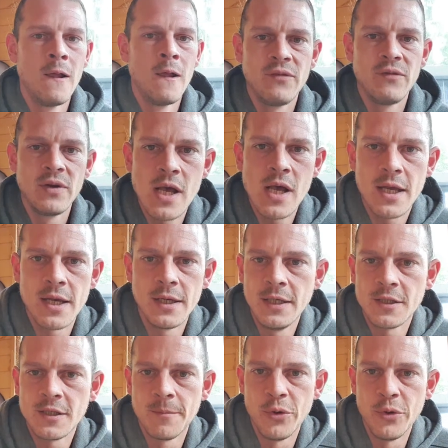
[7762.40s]
feels like it
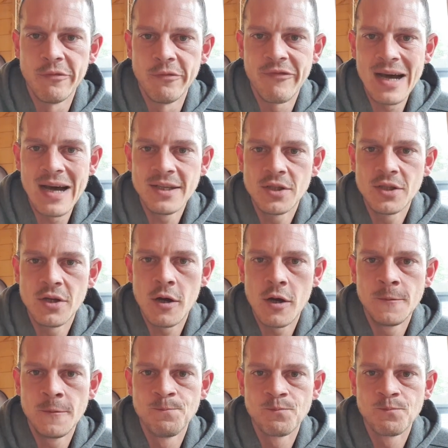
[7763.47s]
needs to move faster.
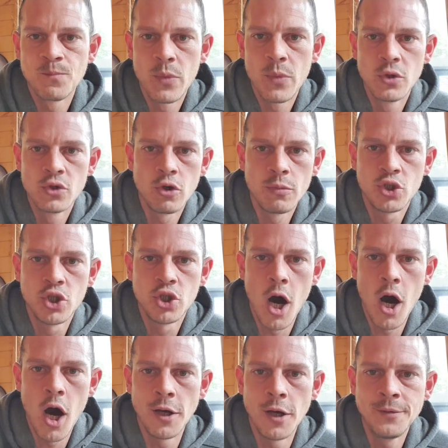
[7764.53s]
So,
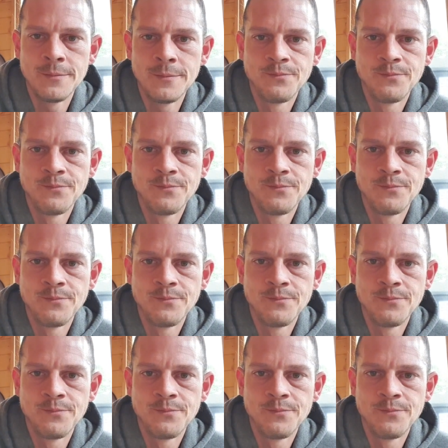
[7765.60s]
John,